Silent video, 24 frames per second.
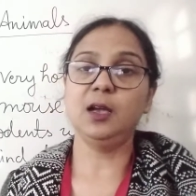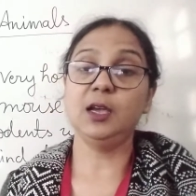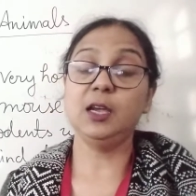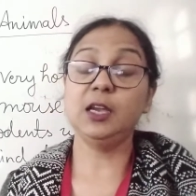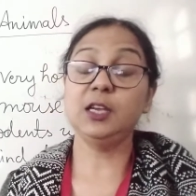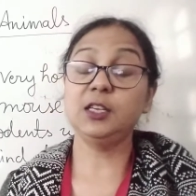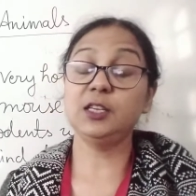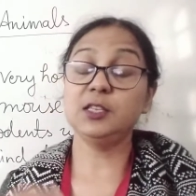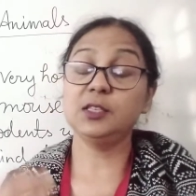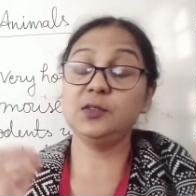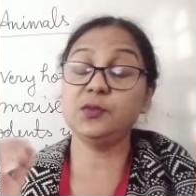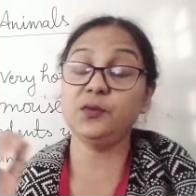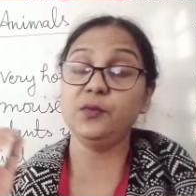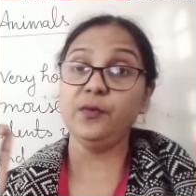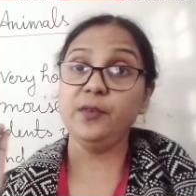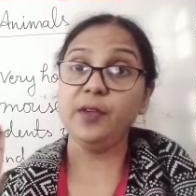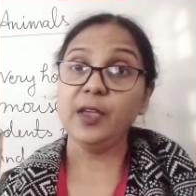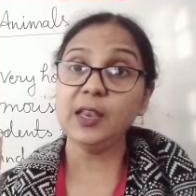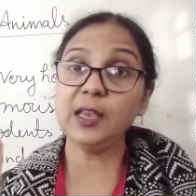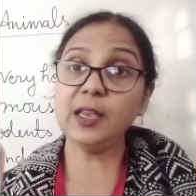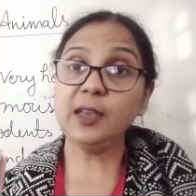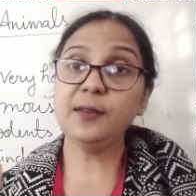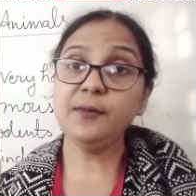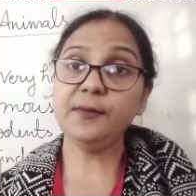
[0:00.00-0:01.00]
it is
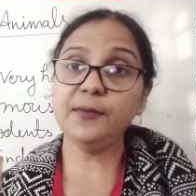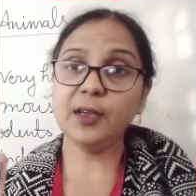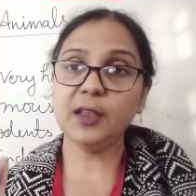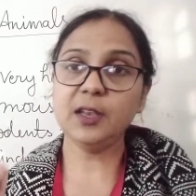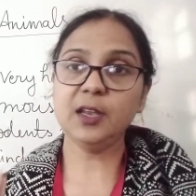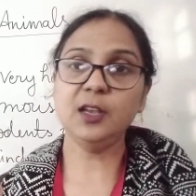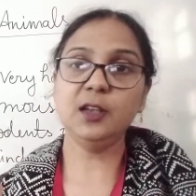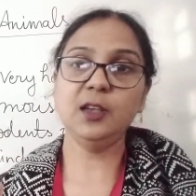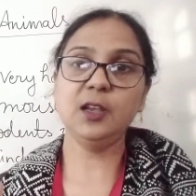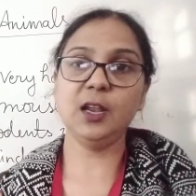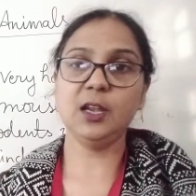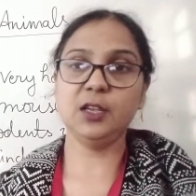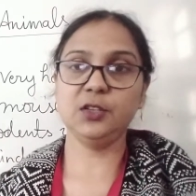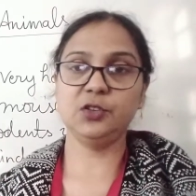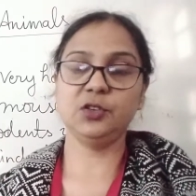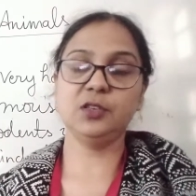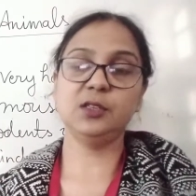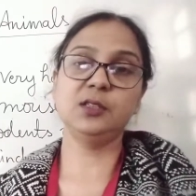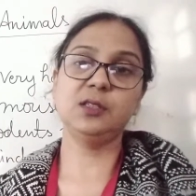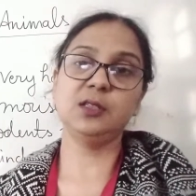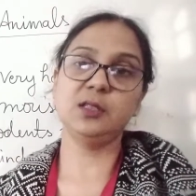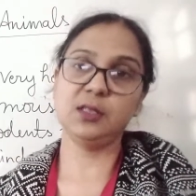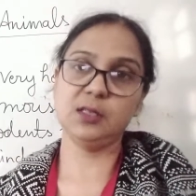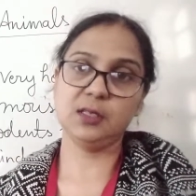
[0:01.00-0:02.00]
very
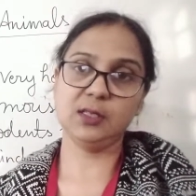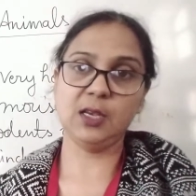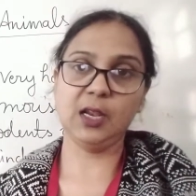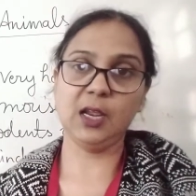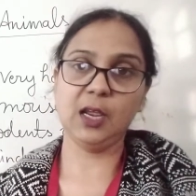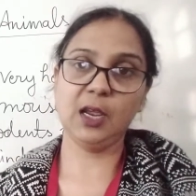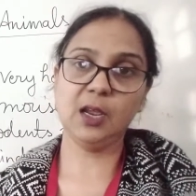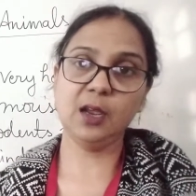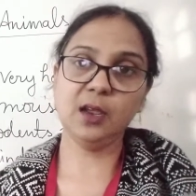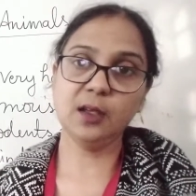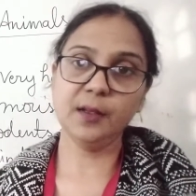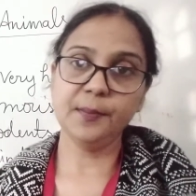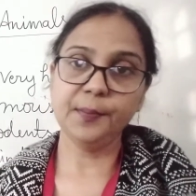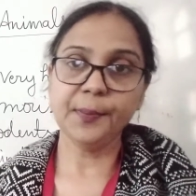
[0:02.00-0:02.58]
dangerous snake,